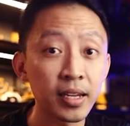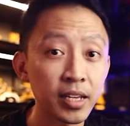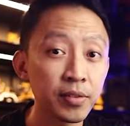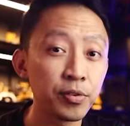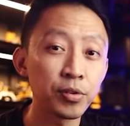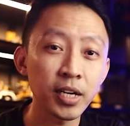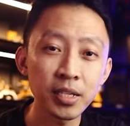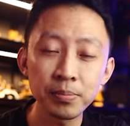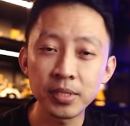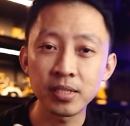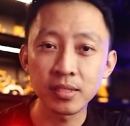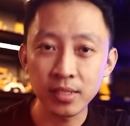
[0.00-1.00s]
night, if you can't
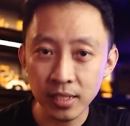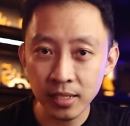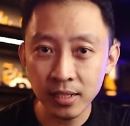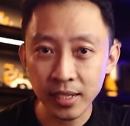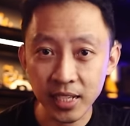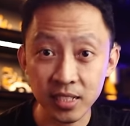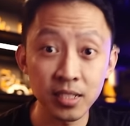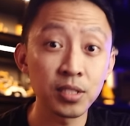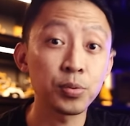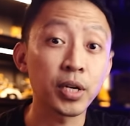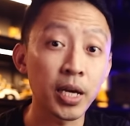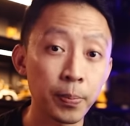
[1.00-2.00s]
be seen,
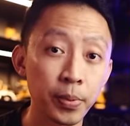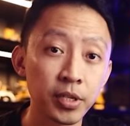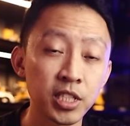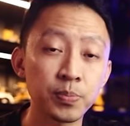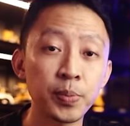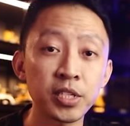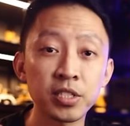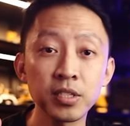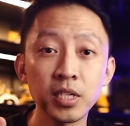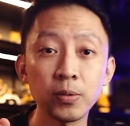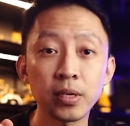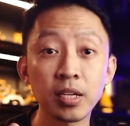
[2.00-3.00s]
accidents will happen,
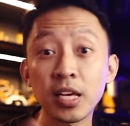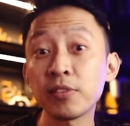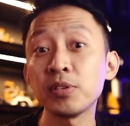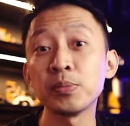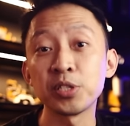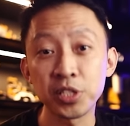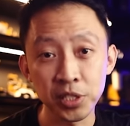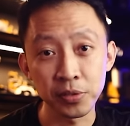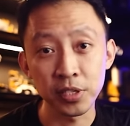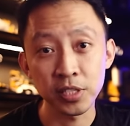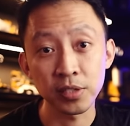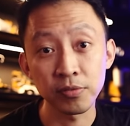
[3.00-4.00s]
especially when heavy
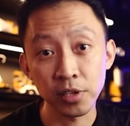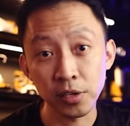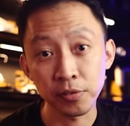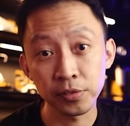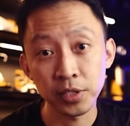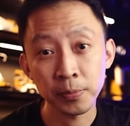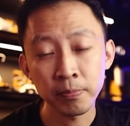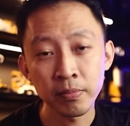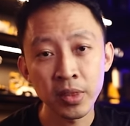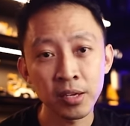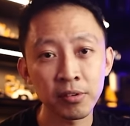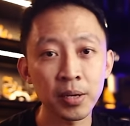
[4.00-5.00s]
machinery is involved.
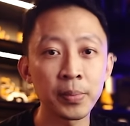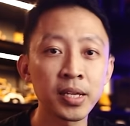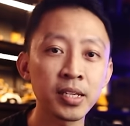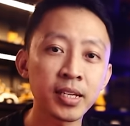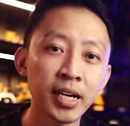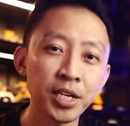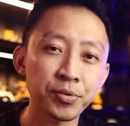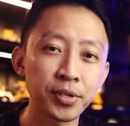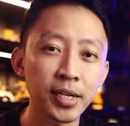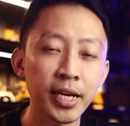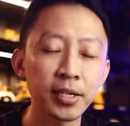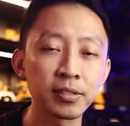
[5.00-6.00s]
Right, many guys
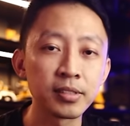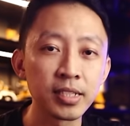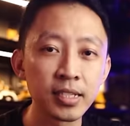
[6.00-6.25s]
rely on